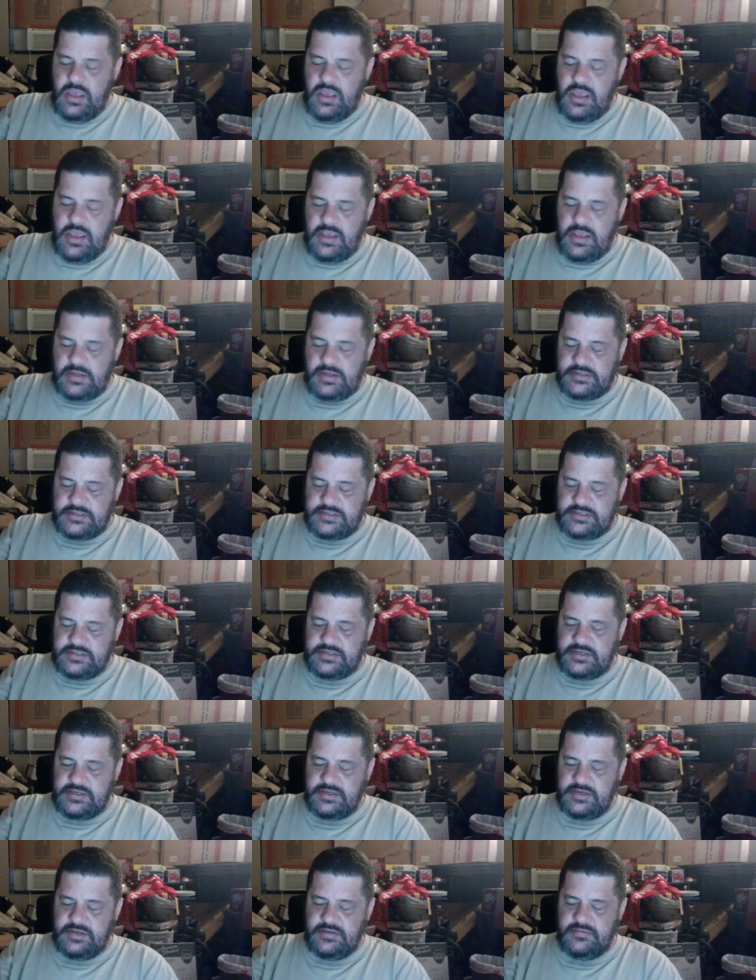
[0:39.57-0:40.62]

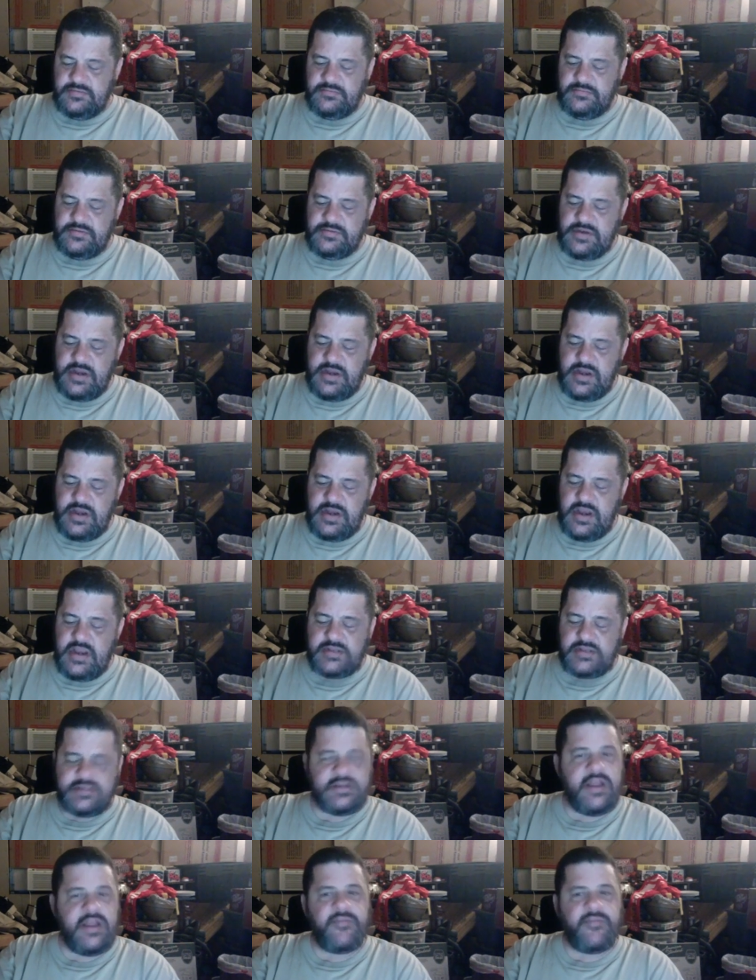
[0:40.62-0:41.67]
It's,
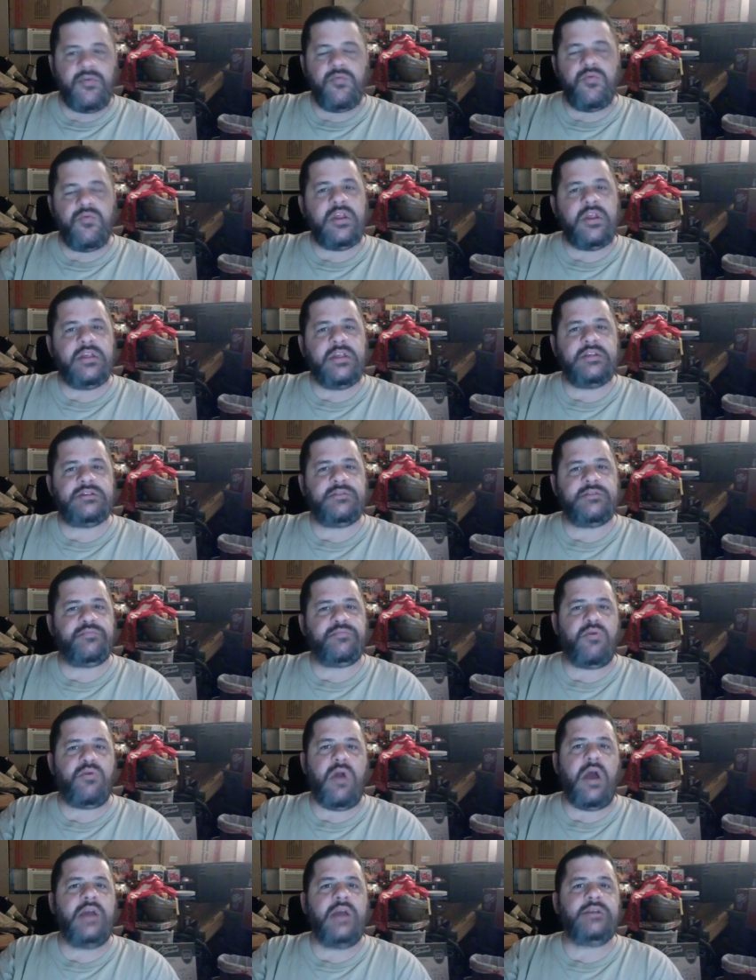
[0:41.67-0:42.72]
it's never really
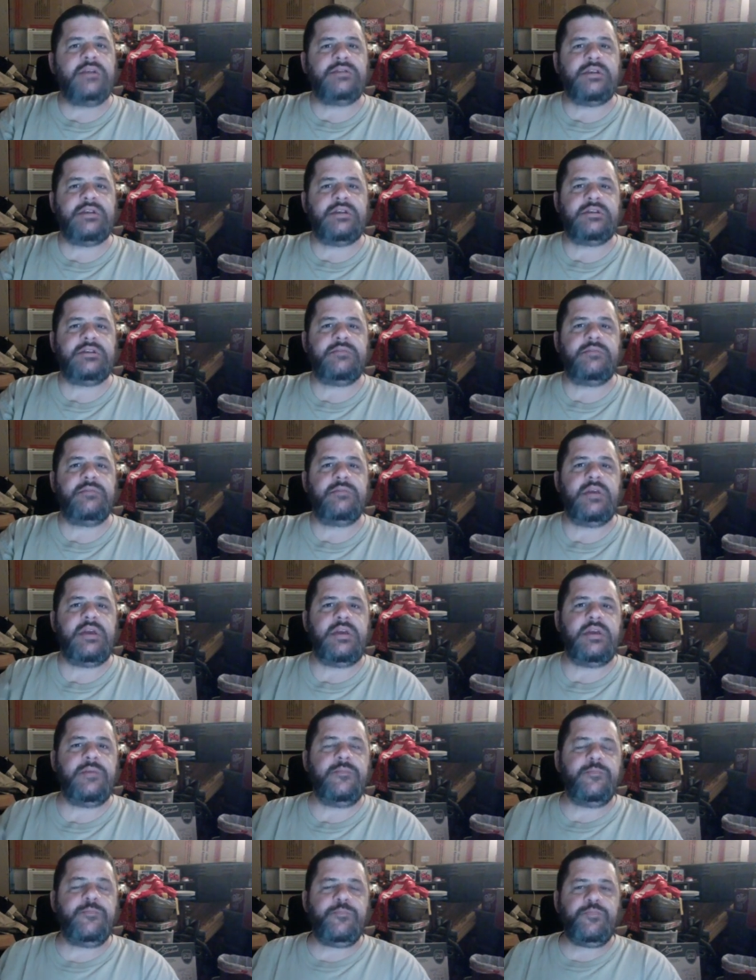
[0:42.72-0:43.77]
surprising to me
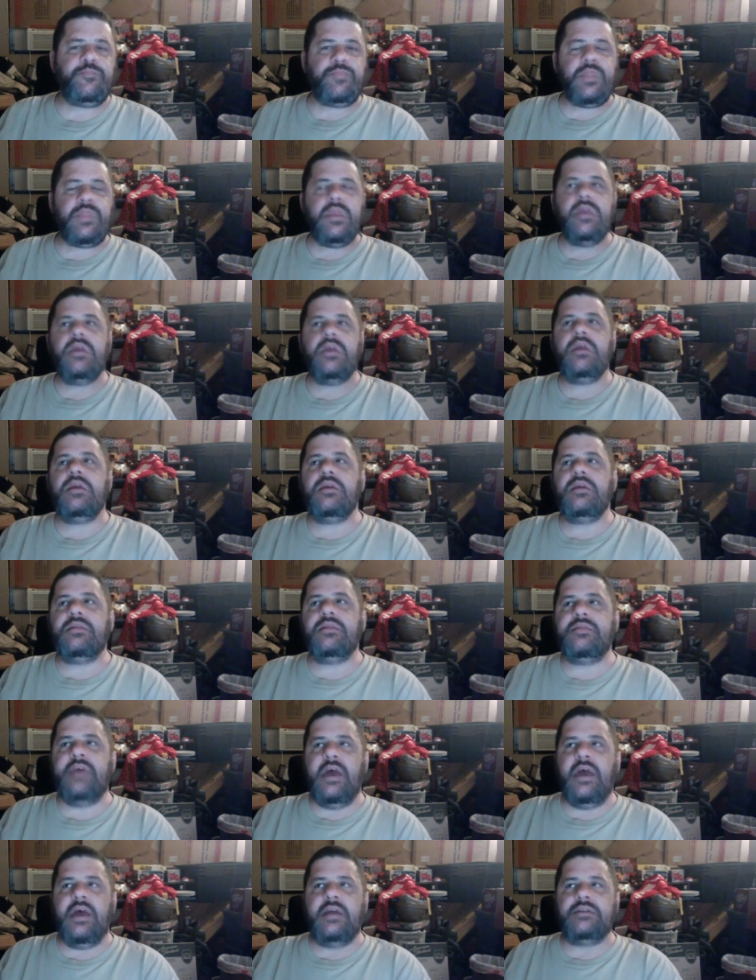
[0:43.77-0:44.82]

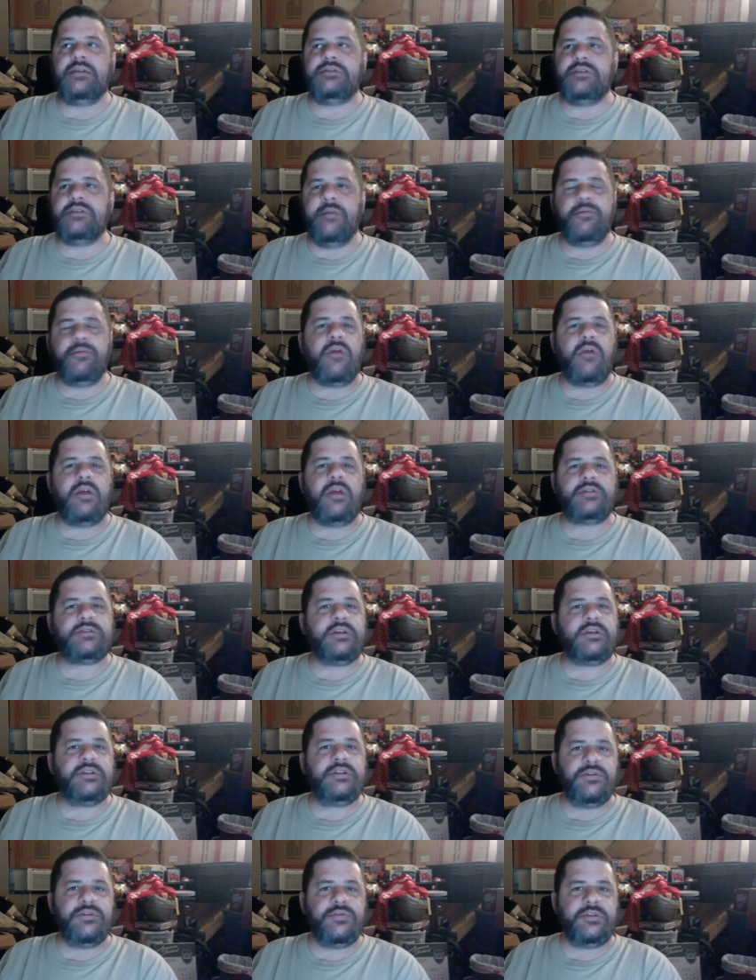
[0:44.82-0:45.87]
that Democrats
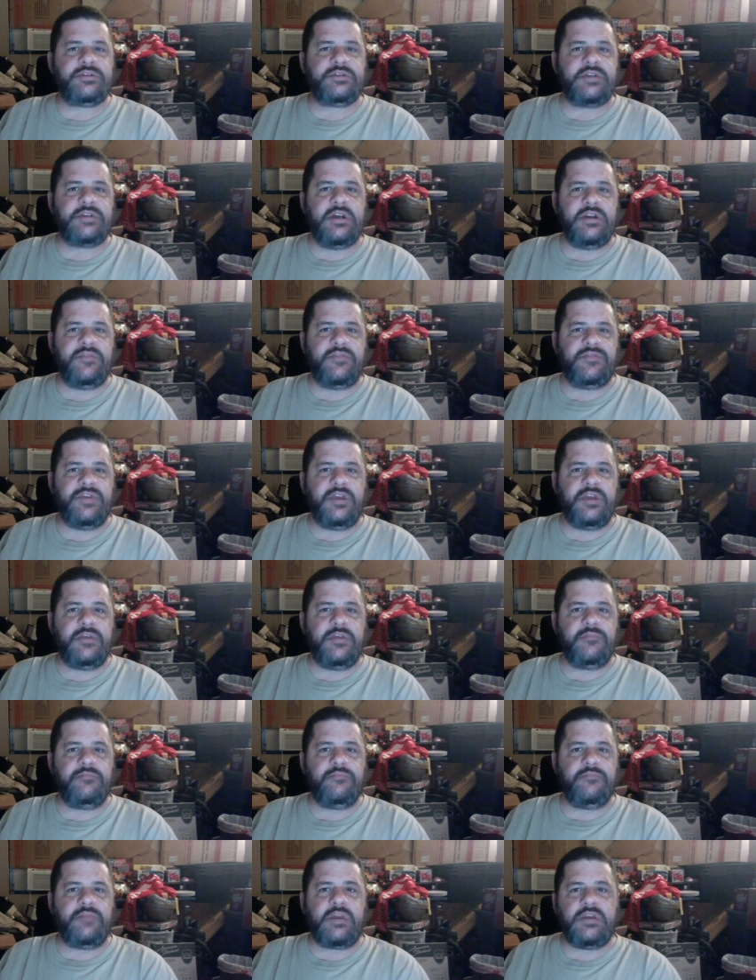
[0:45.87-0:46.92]
can do this kind of thing
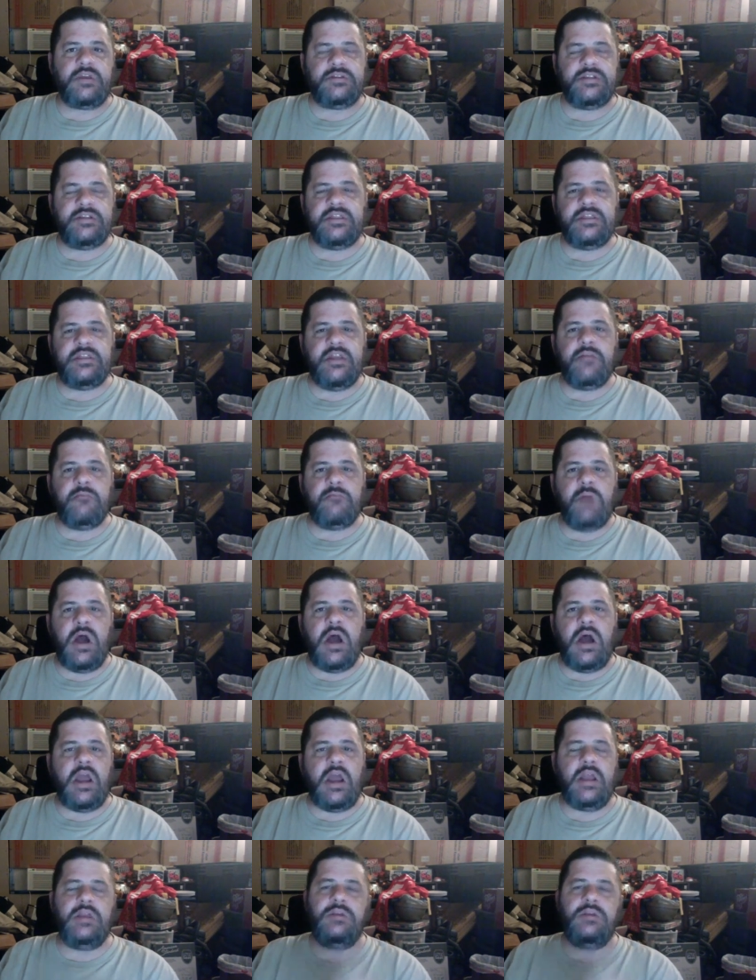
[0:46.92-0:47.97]
because, in their
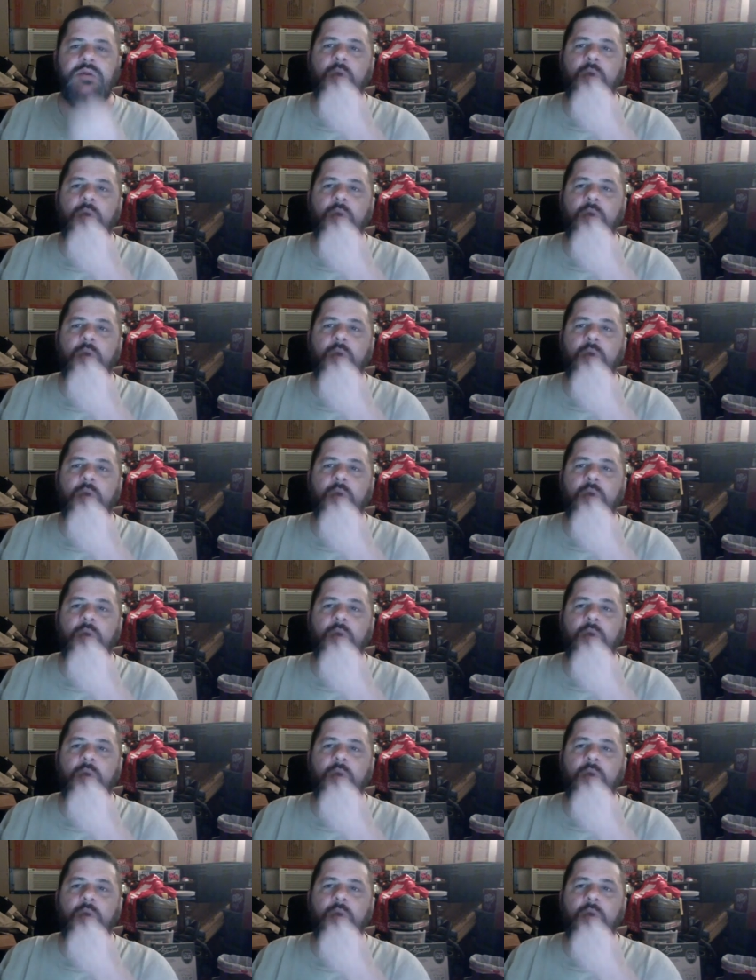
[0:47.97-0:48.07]
mind,